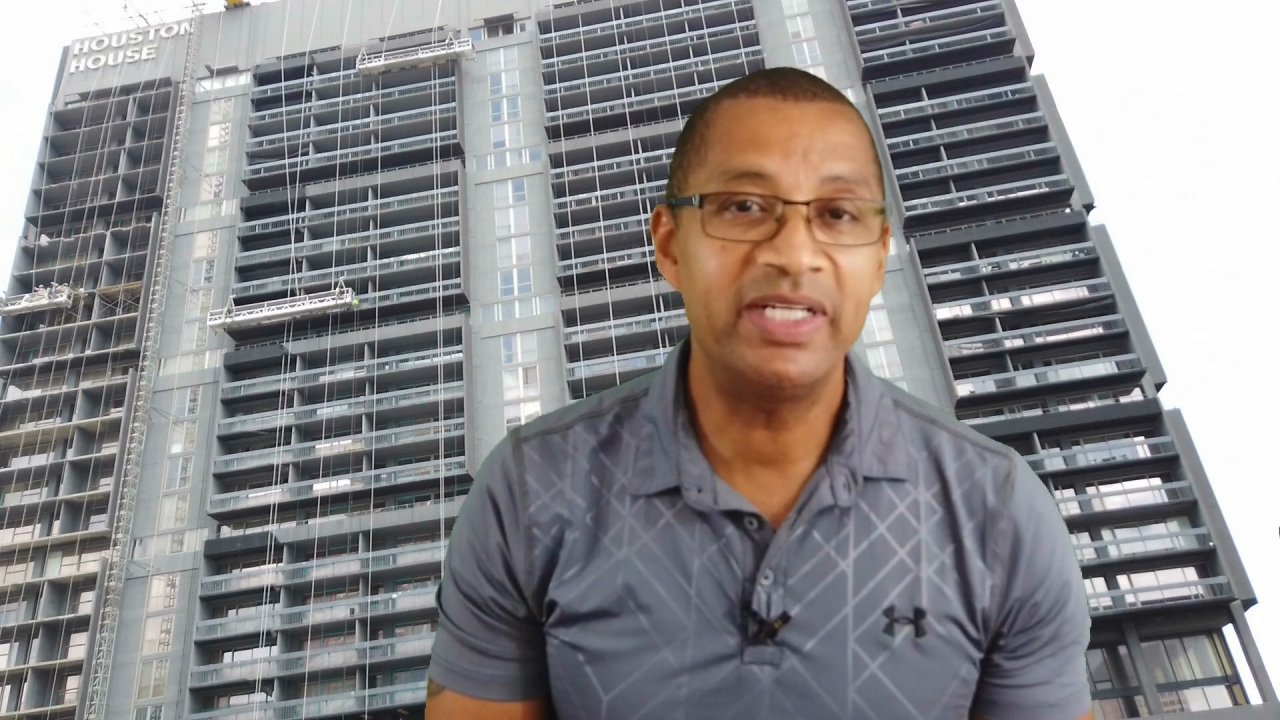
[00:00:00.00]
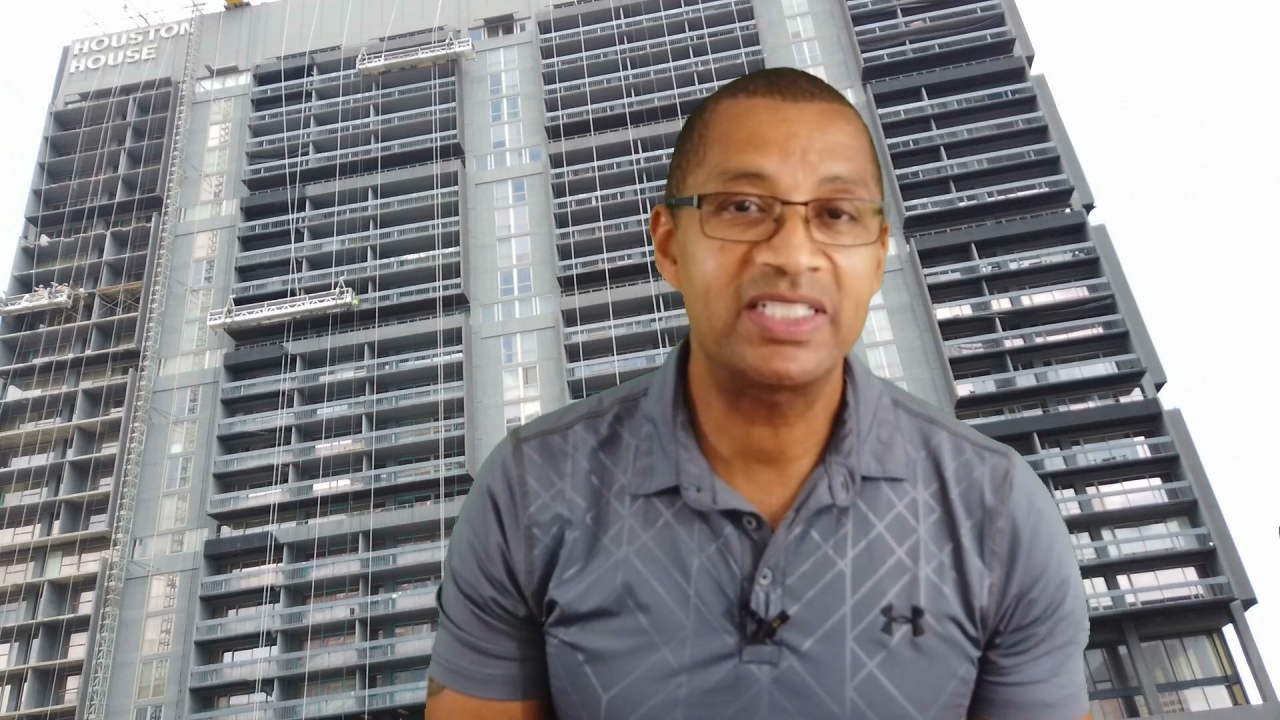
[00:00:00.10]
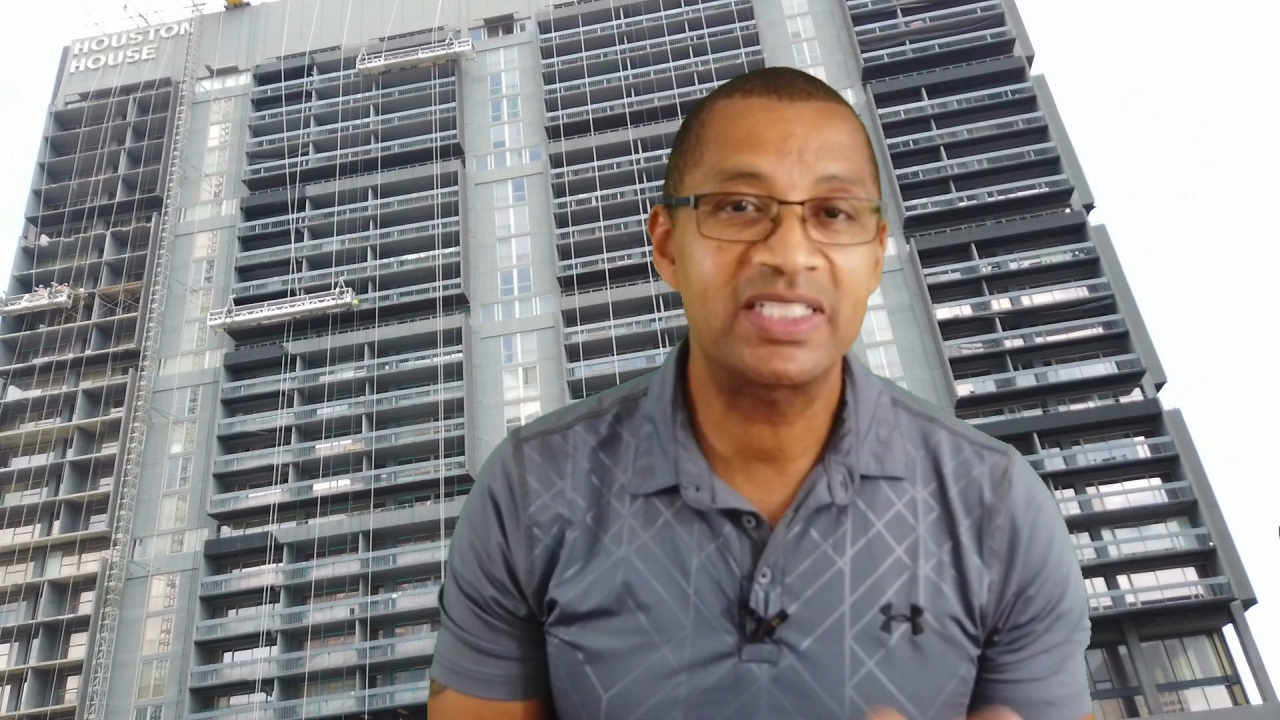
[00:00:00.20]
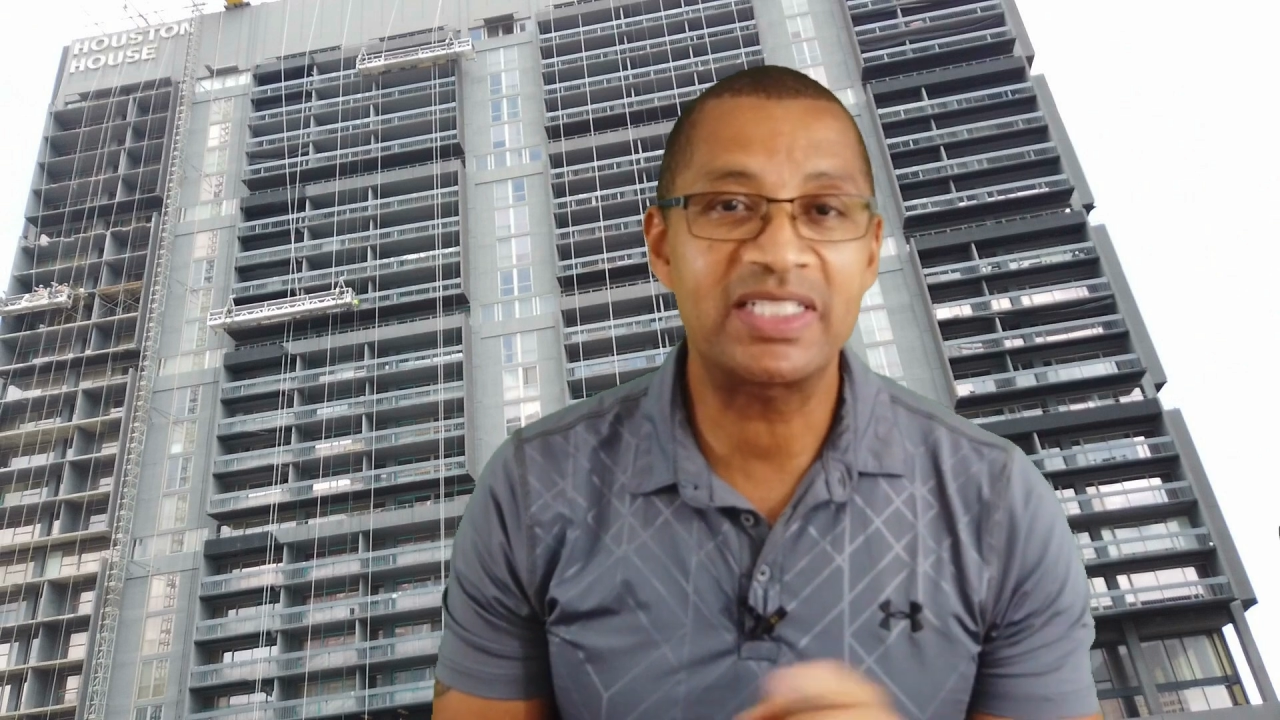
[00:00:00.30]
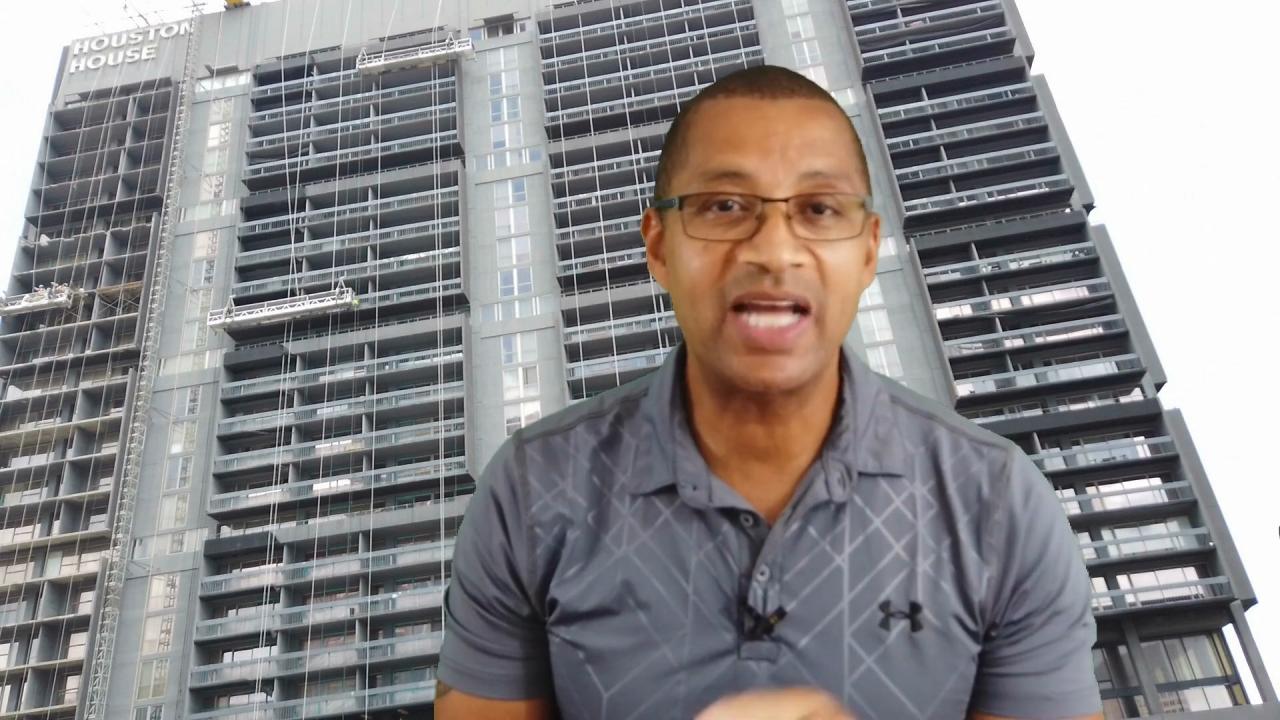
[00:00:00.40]

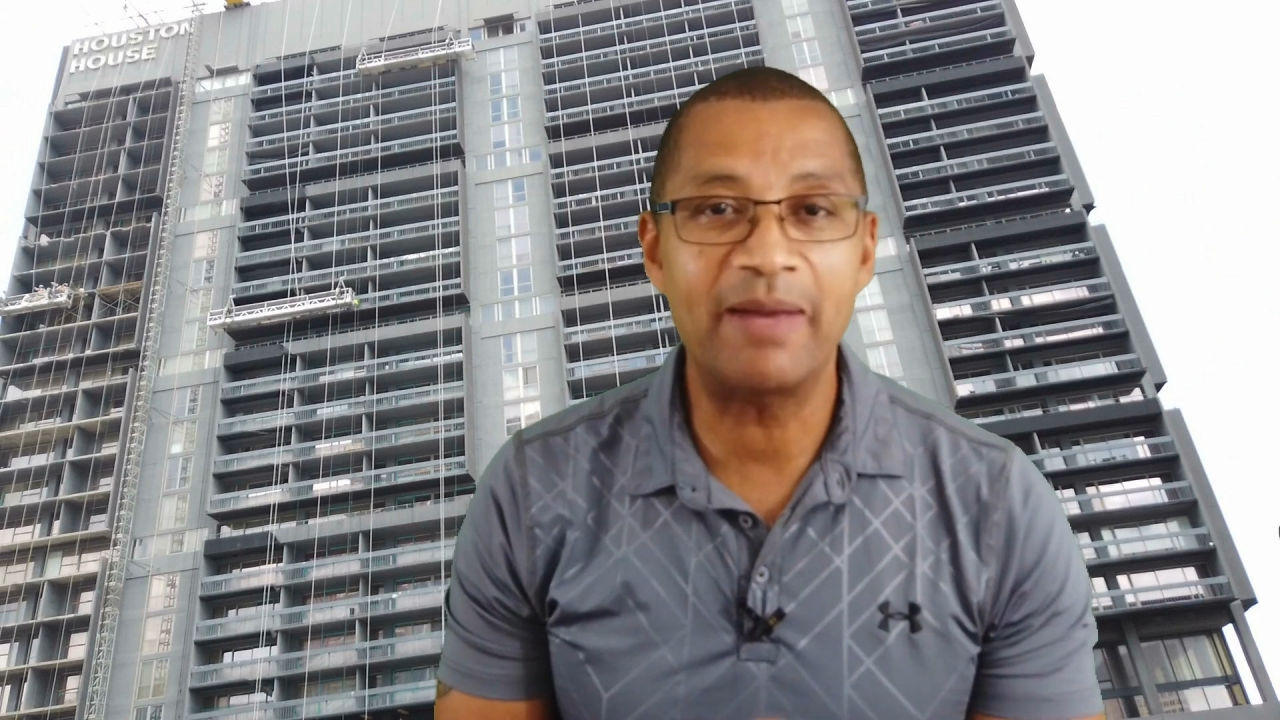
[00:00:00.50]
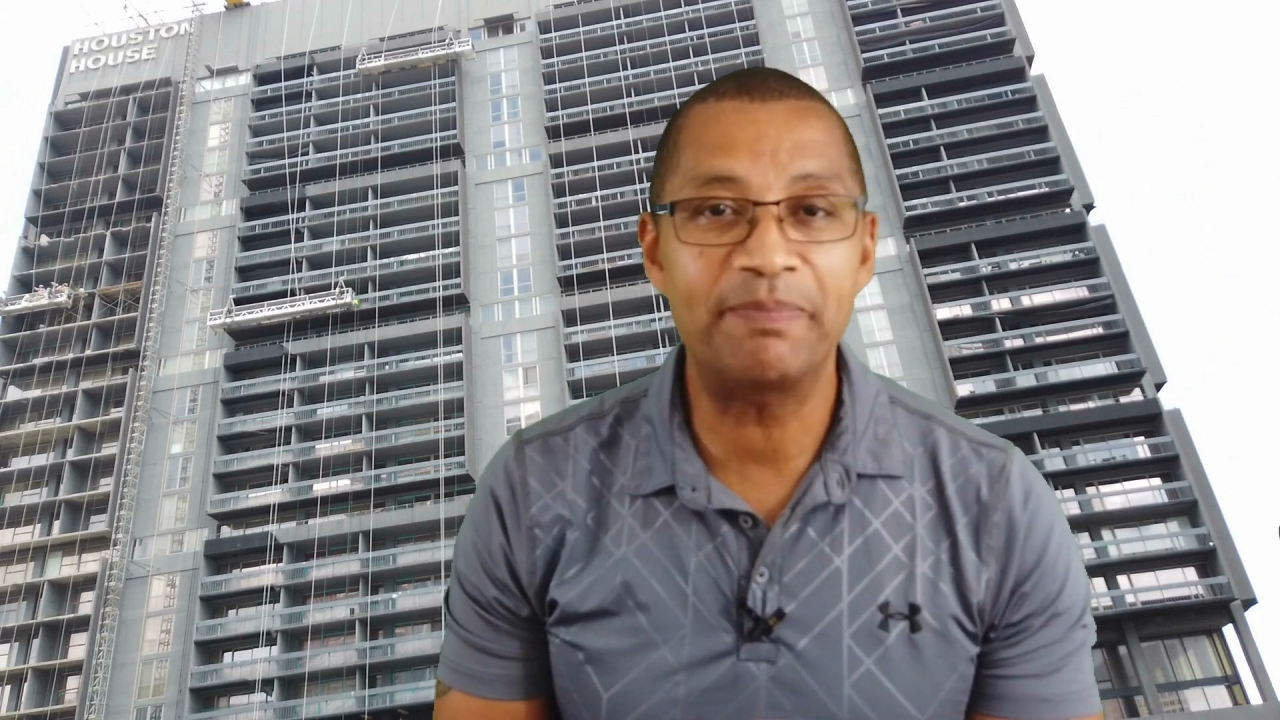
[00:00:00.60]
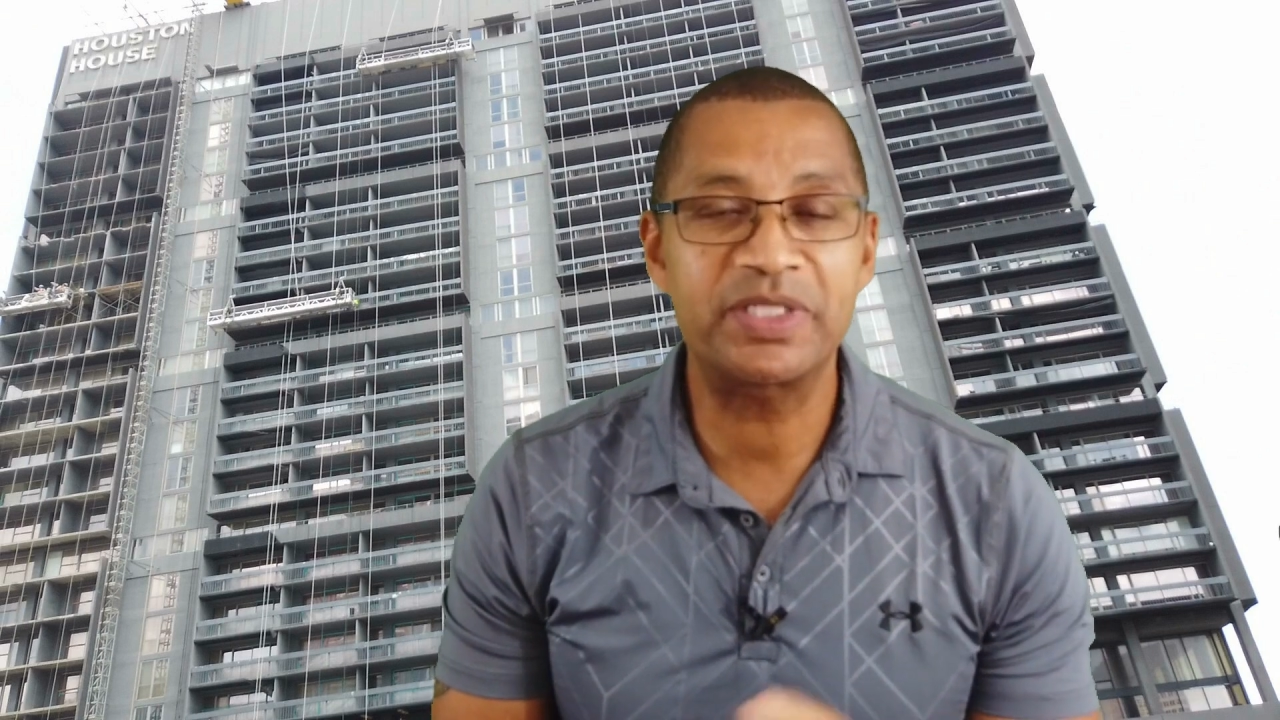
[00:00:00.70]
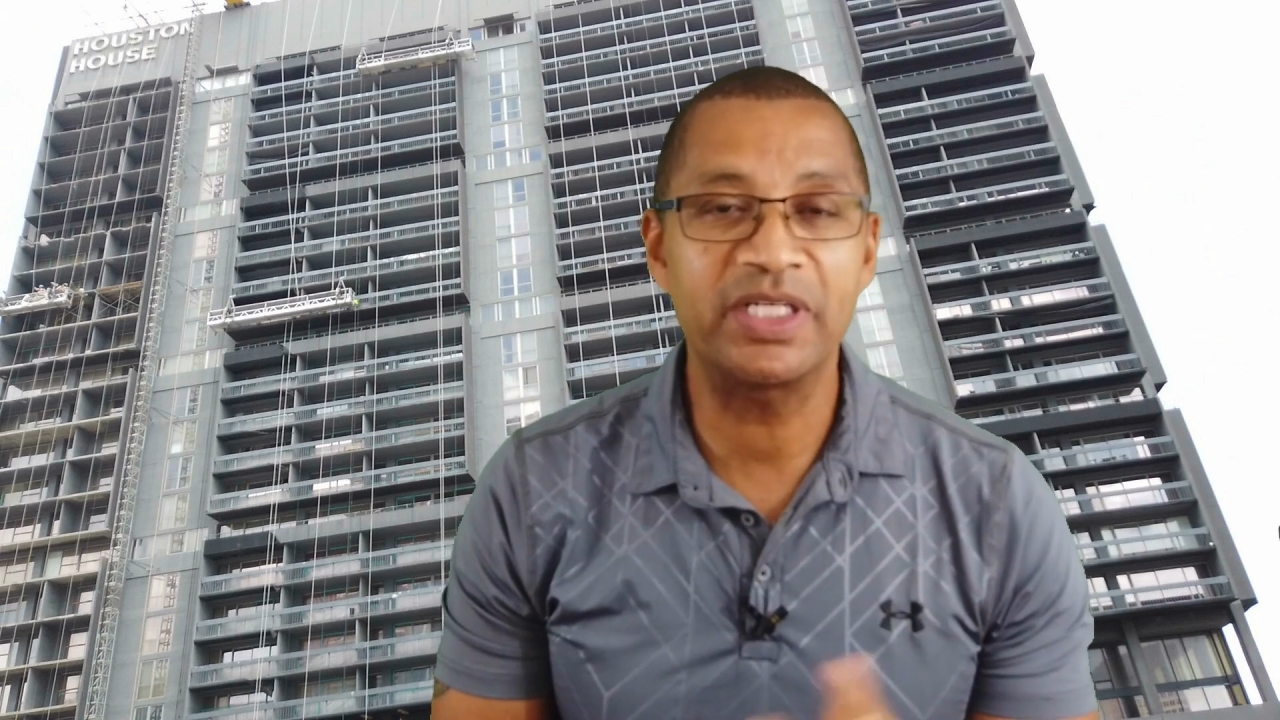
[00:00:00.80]
stops